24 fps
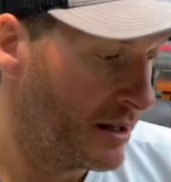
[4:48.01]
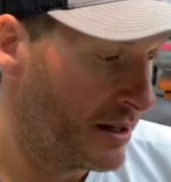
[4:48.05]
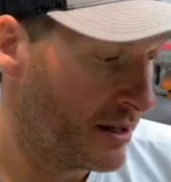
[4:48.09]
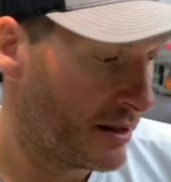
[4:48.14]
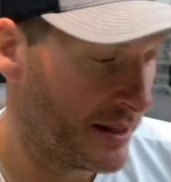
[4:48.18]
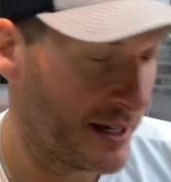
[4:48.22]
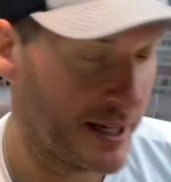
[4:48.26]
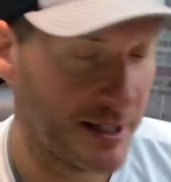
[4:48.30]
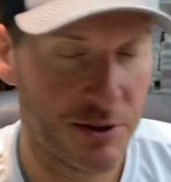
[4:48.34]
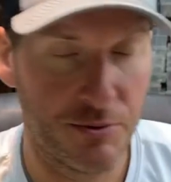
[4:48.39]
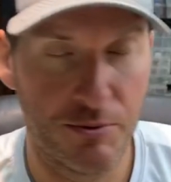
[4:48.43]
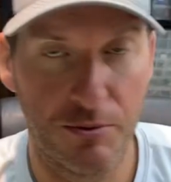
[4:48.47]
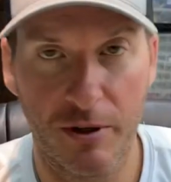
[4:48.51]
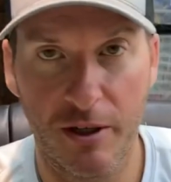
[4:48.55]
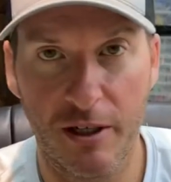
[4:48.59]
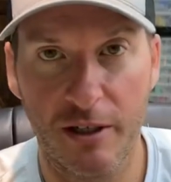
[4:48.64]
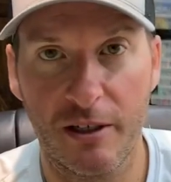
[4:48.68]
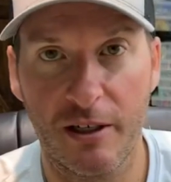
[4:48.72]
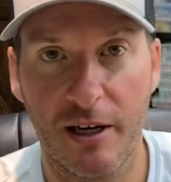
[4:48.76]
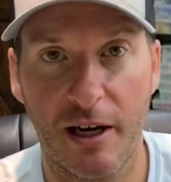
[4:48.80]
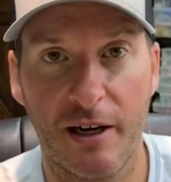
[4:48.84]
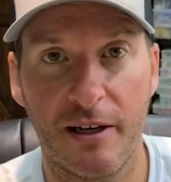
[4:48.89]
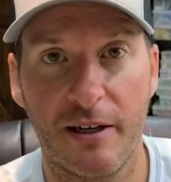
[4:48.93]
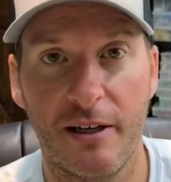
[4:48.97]
that's
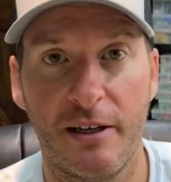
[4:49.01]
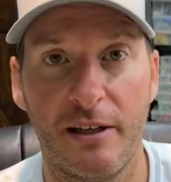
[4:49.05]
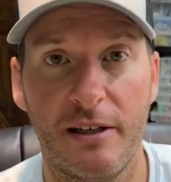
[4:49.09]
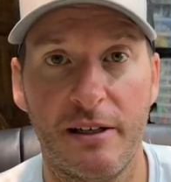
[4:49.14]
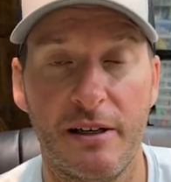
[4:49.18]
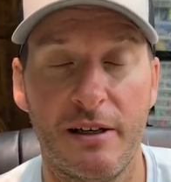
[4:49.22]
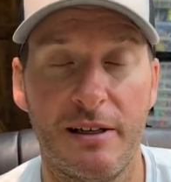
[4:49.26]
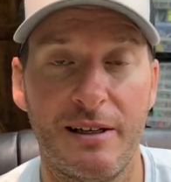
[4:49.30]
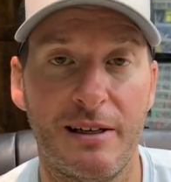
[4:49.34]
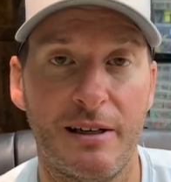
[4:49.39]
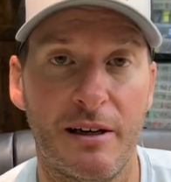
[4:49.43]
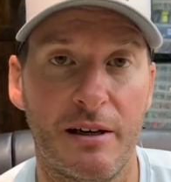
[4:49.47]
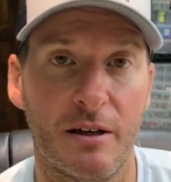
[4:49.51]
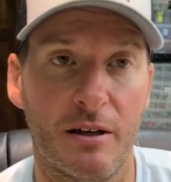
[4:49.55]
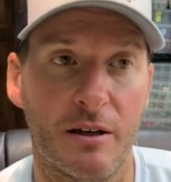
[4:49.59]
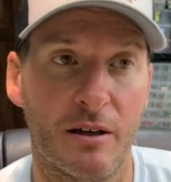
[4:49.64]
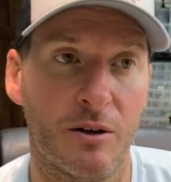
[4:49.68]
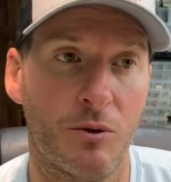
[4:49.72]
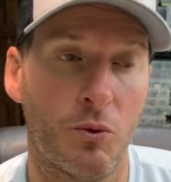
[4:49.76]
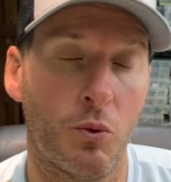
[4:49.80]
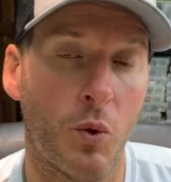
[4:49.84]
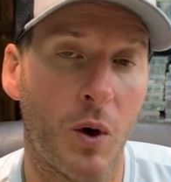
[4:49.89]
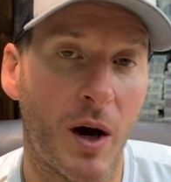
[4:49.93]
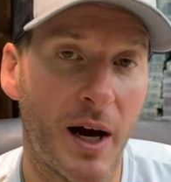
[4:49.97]
rigged on
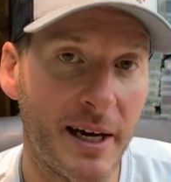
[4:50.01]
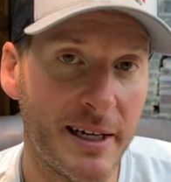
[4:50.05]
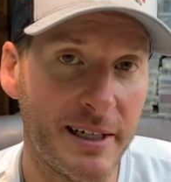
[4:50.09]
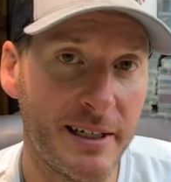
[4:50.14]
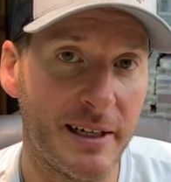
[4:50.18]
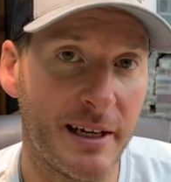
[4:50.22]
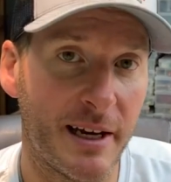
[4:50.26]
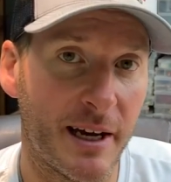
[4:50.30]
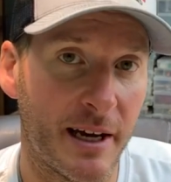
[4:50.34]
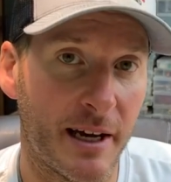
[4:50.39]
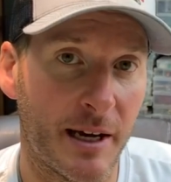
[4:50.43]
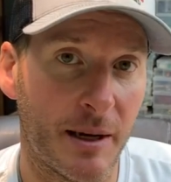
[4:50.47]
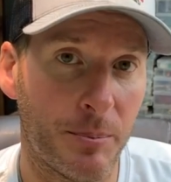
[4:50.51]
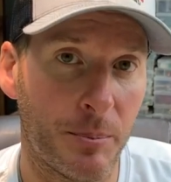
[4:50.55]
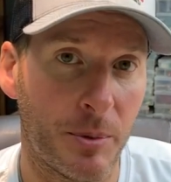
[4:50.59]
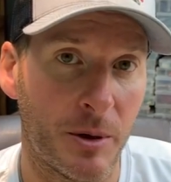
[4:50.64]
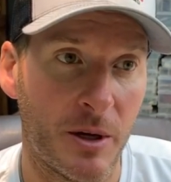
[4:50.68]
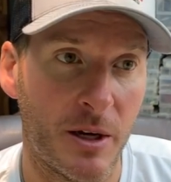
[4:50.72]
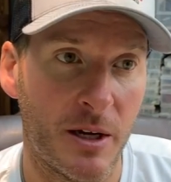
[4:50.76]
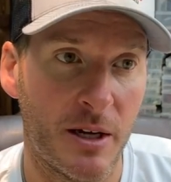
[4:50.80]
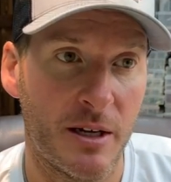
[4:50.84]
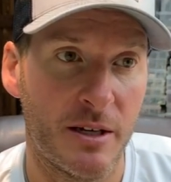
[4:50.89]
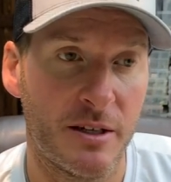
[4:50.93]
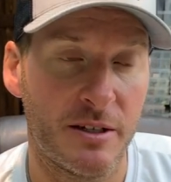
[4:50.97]
a wide gap
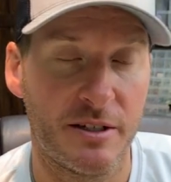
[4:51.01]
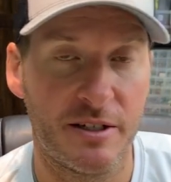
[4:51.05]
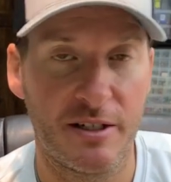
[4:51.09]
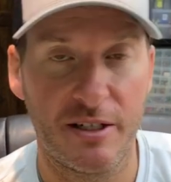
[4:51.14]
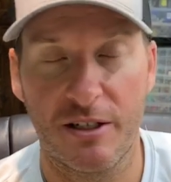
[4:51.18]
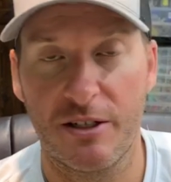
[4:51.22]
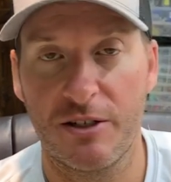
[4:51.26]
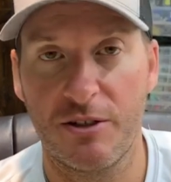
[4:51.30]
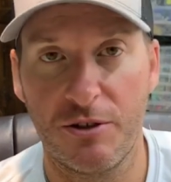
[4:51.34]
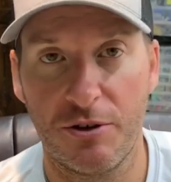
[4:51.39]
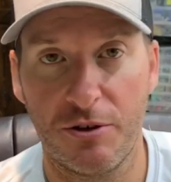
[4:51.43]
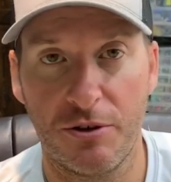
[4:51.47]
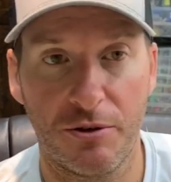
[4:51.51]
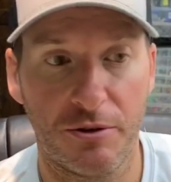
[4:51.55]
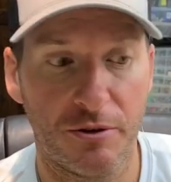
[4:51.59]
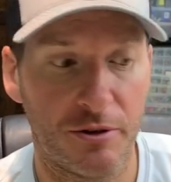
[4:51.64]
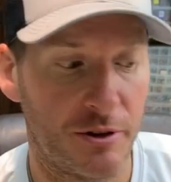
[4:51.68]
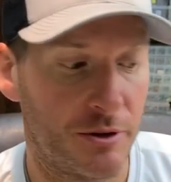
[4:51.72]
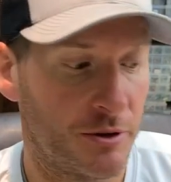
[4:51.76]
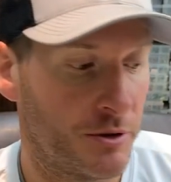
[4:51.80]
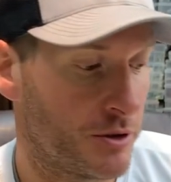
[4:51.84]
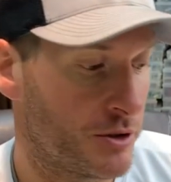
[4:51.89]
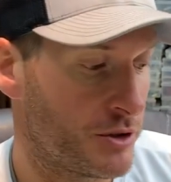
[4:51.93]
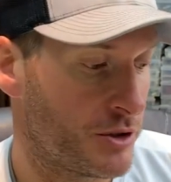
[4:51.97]
60
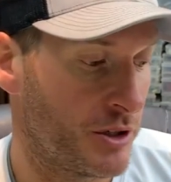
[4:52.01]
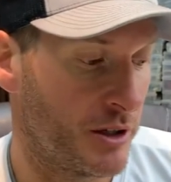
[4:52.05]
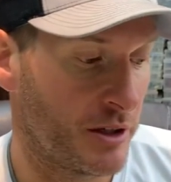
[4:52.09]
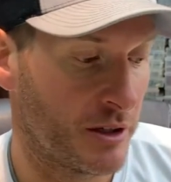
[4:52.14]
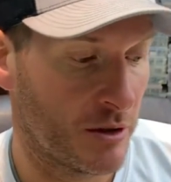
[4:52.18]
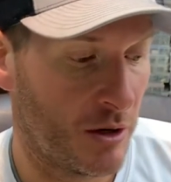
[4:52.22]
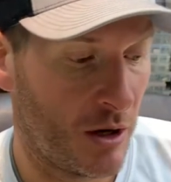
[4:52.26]
degree hook shank.